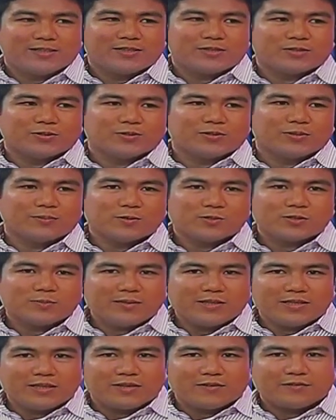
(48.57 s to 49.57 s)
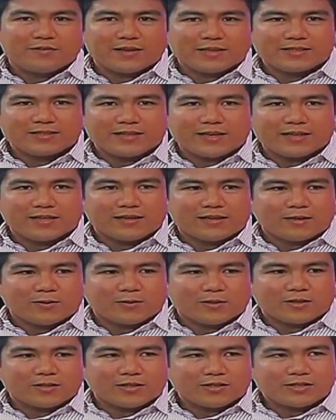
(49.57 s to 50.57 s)
So the most immediate effects that
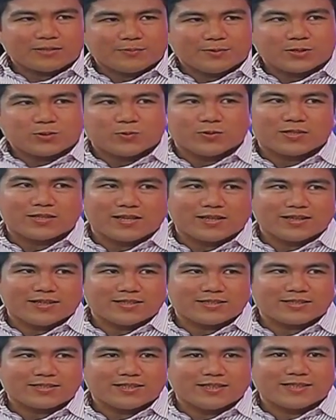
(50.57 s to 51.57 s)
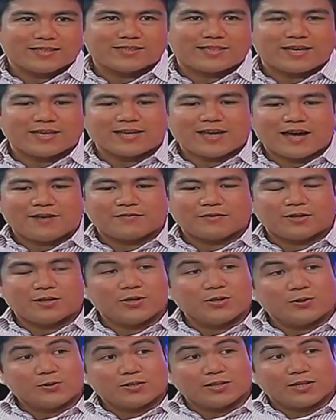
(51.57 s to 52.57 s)
our customers would tell us is that
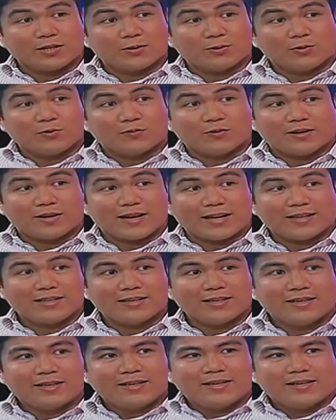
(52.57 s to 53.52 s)
after using it overnight,